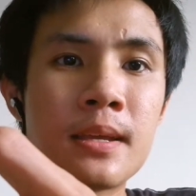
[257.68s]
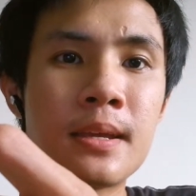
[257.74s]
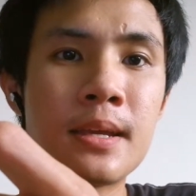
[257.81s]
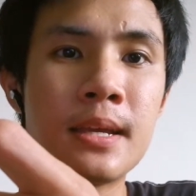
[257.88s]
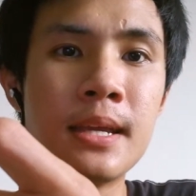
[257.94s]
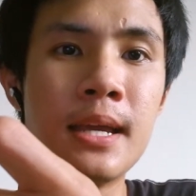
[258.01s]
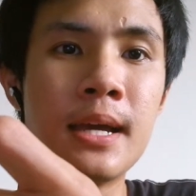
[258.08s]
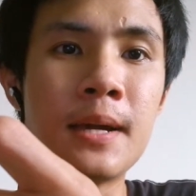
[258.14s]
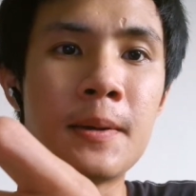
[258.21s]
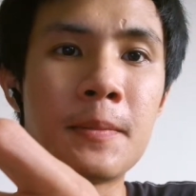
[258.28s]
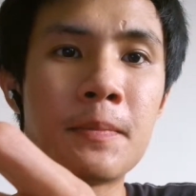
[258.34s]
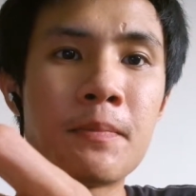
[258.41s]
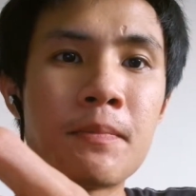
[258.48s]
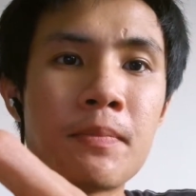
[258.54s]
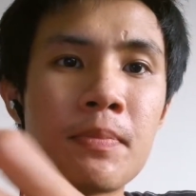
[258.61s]
yeah,
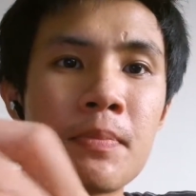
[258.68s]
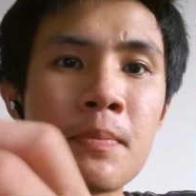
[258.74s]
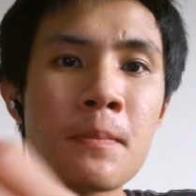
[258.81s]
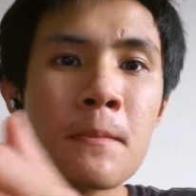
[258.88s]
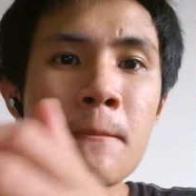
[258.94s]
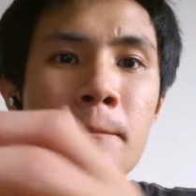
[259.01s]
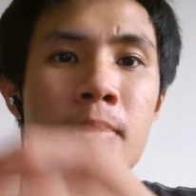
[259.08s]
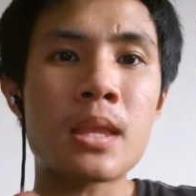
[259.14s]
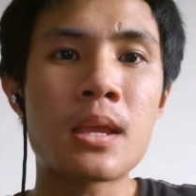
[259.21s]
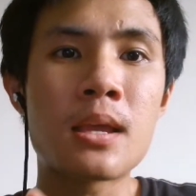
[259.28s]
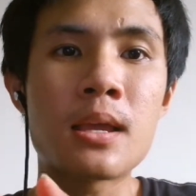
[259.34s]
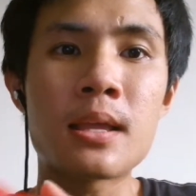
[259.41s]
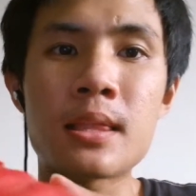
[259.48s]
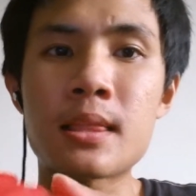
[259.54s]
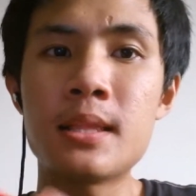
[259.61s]

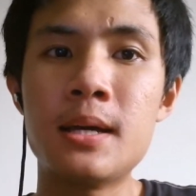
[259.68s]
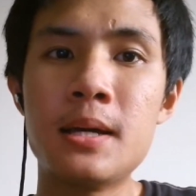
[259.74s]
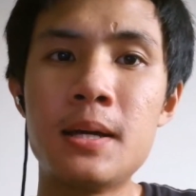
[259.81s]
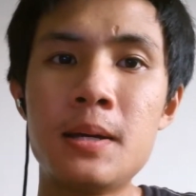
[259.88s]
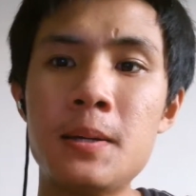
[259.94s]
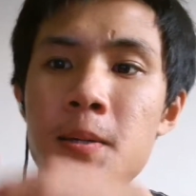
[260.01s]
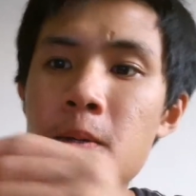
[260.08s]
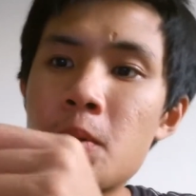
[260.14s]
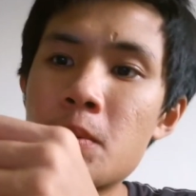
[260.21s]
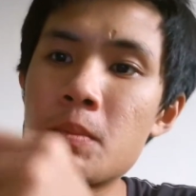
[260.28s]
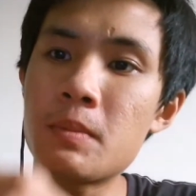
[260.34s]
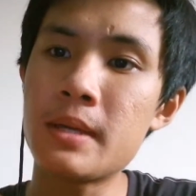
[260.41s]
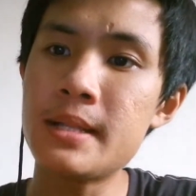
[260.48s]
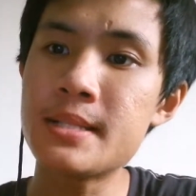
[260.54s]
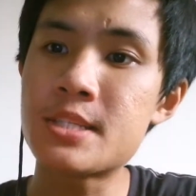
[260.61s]
the
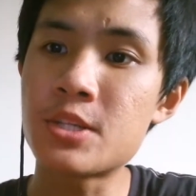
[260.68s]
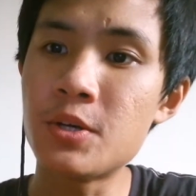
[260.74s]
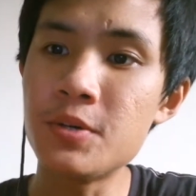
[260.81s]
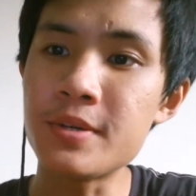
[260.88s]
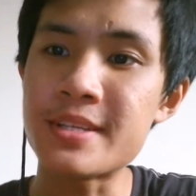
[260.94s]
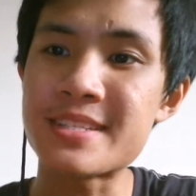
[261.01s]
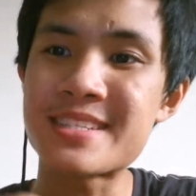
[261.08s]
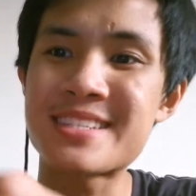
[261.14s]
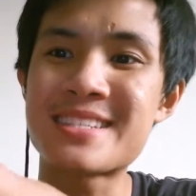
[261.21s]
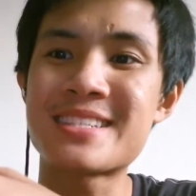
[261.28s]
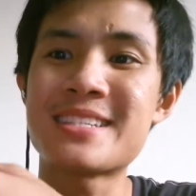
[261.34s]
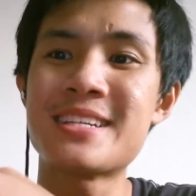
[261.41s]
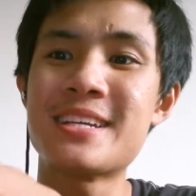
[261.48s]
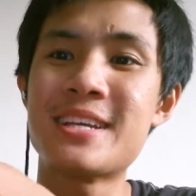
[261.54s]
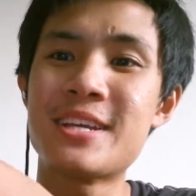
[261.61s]
insole is
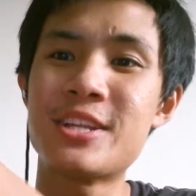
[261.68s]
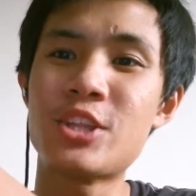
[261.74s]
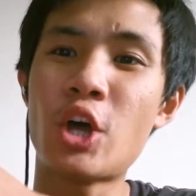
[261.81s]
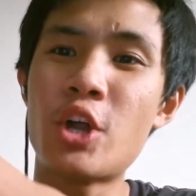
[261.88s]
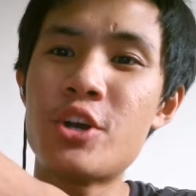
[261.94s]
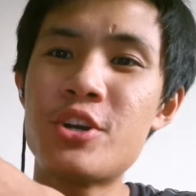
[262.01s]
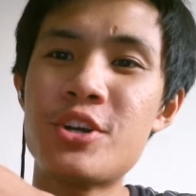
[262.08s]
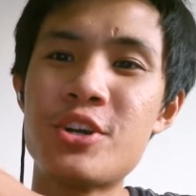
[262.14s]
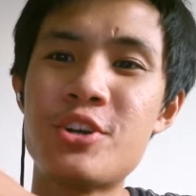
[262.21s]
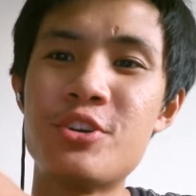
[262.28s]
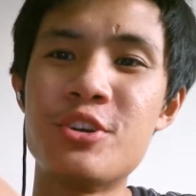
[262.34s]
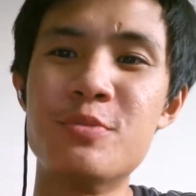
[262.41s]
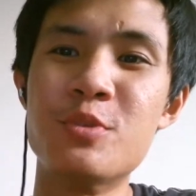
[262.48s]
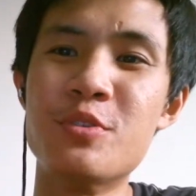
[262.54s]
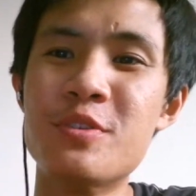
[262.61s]

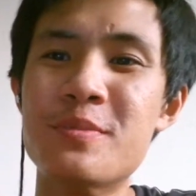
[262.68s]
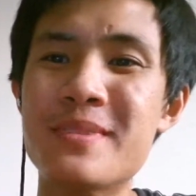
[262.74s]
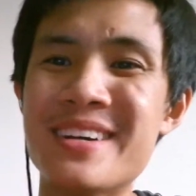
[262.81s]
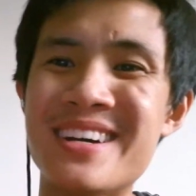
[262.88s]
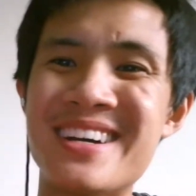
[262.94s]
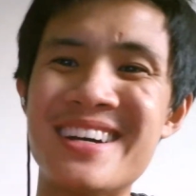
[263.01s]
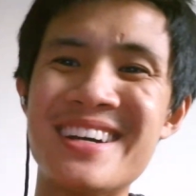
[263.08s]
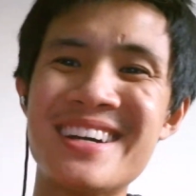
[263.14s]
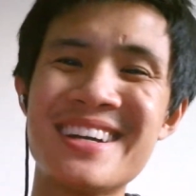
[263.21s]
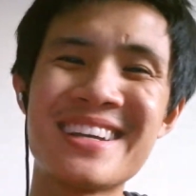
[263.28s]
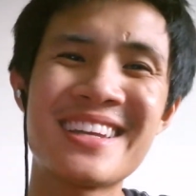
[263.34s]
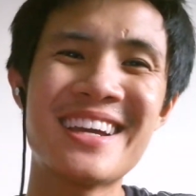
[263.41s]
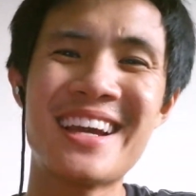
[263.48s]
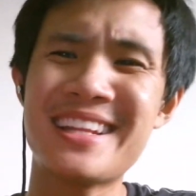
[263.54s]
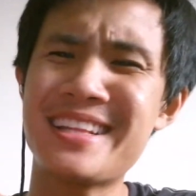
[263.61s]
non-removable.
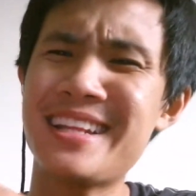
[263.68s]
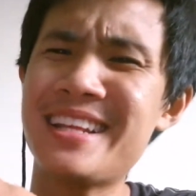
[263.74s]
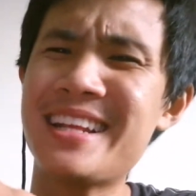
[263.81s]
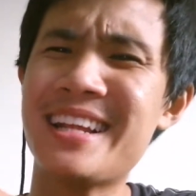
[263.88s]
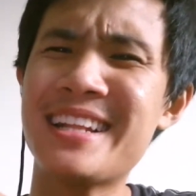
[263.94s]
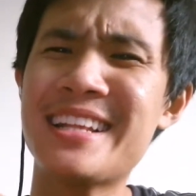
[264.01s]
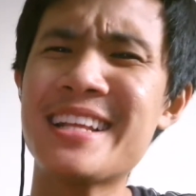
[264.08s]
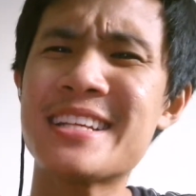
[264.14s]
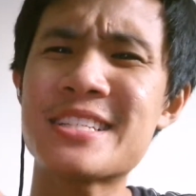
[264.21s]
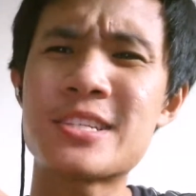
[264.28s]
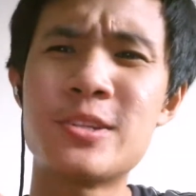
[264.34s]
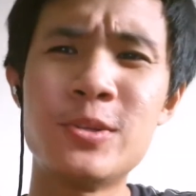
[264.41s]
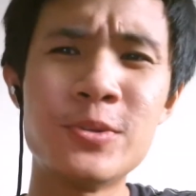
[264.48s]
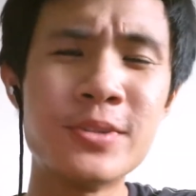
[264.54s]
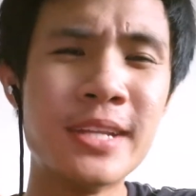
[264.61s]
Yeah, I think it's
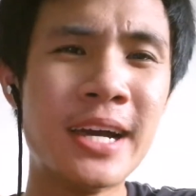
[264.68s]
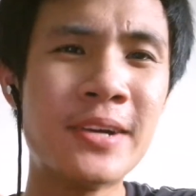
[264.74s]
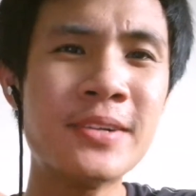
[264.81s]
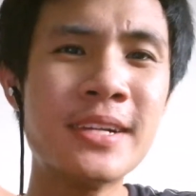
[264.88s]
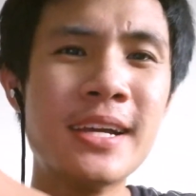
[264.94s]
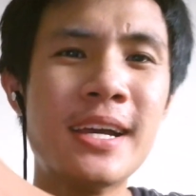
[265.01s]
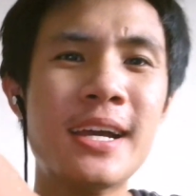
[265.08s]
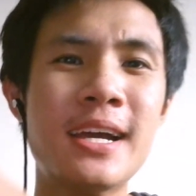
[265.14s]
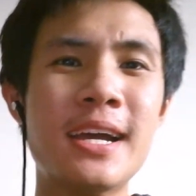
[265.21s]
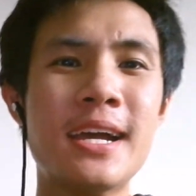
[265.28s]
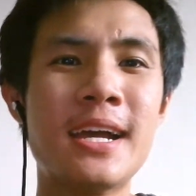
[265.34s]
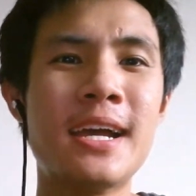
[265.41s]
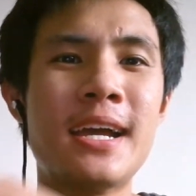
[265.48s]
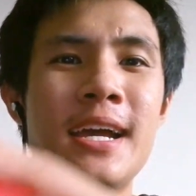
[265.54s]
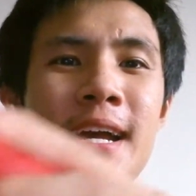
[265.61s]
glued down.
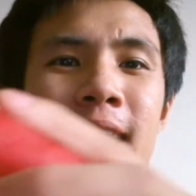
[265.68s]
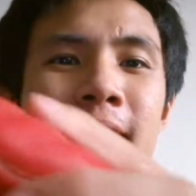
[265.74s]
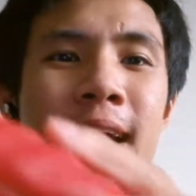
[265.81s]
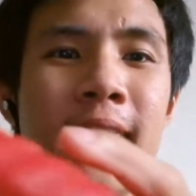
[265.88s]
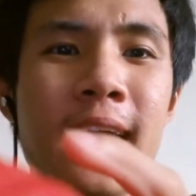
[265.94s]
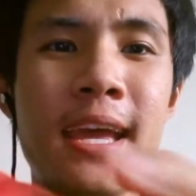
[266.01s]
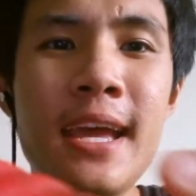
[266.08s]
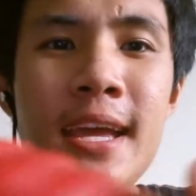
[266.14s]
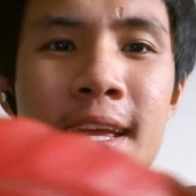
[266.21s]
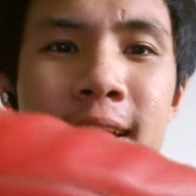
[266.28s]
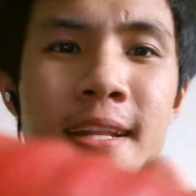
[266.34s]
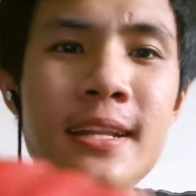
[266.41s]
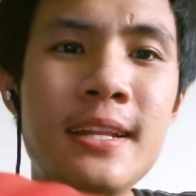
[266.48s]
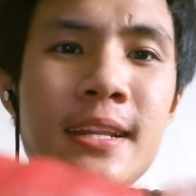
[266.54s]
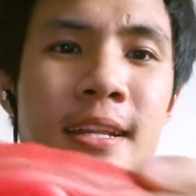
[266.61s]

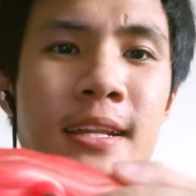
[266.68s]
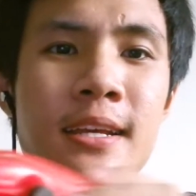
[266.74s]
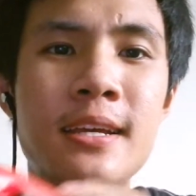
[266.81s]
And